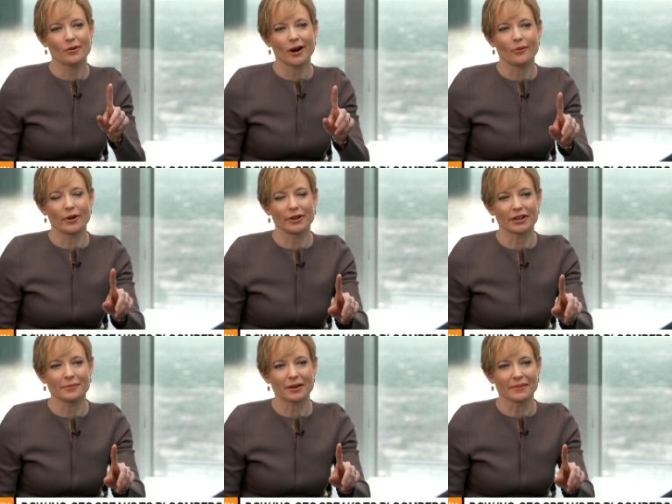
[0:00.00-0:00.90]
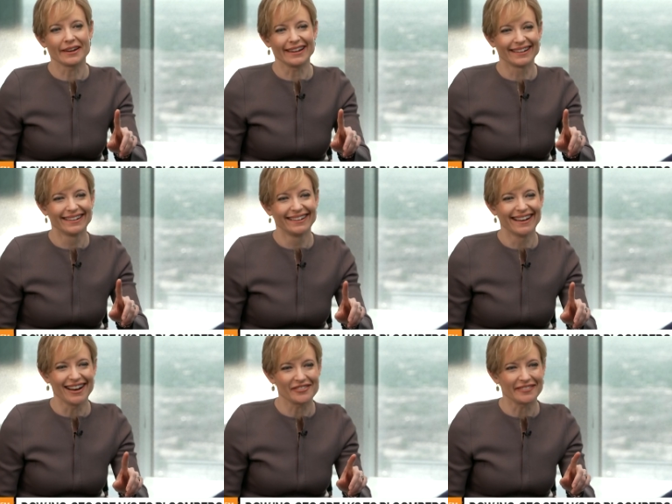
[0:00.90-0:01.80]
When are you going to make money
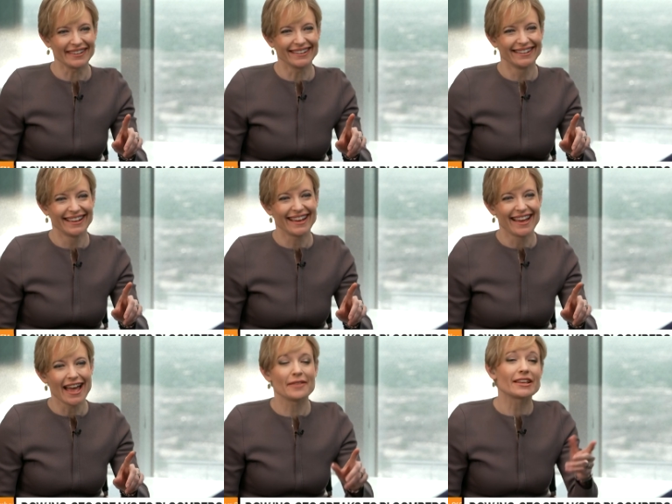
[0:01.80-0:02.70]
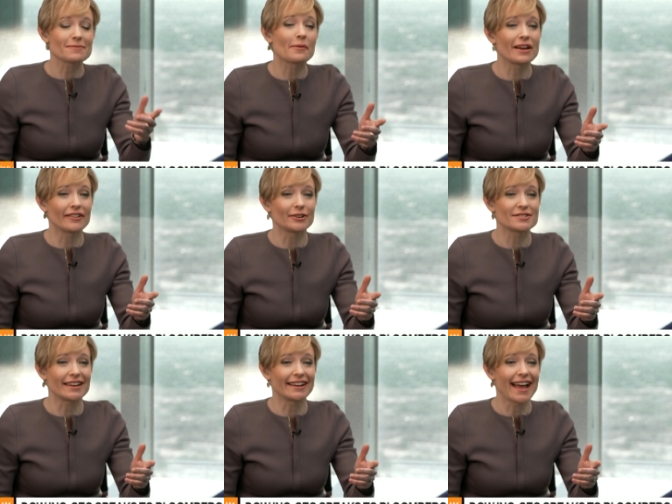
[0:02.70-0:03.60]
off of it? And that's my way of
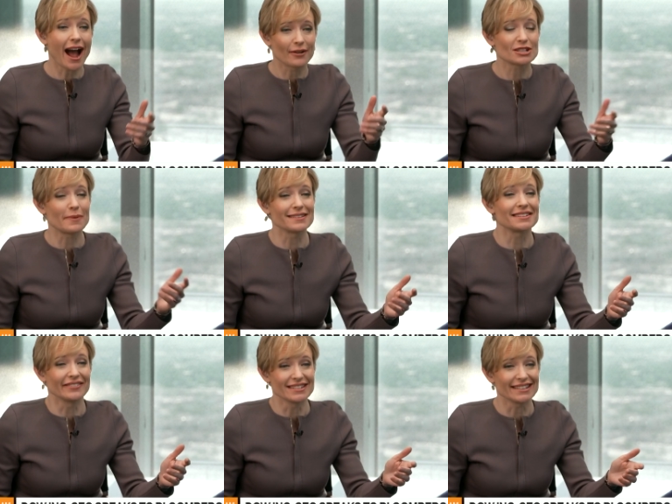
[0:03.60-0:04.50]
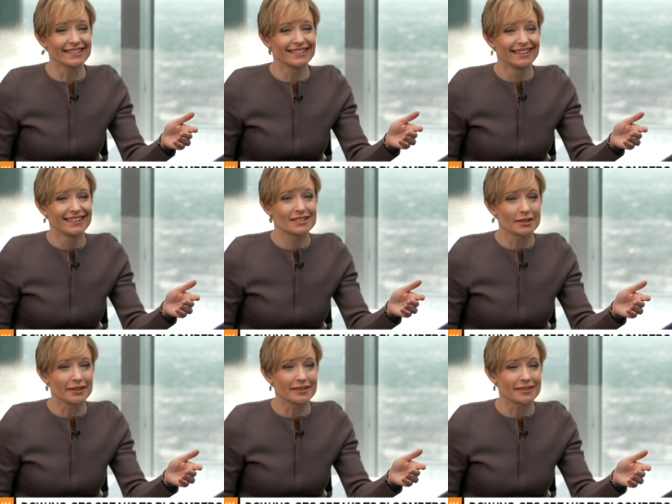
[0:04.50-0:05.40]
understanding how expensive is it
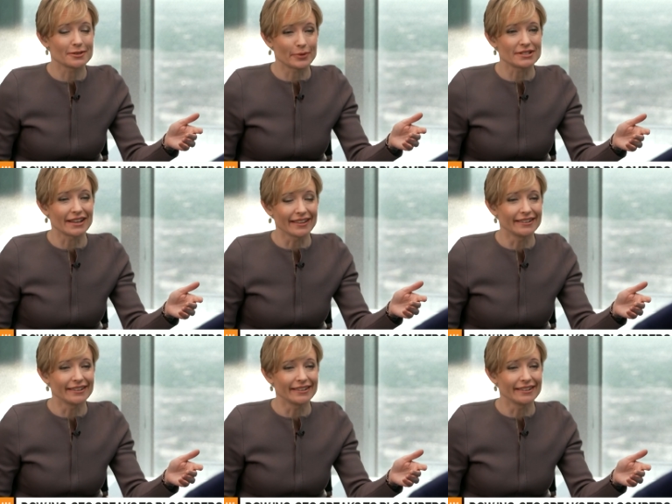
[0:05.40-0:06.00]
to, to put together.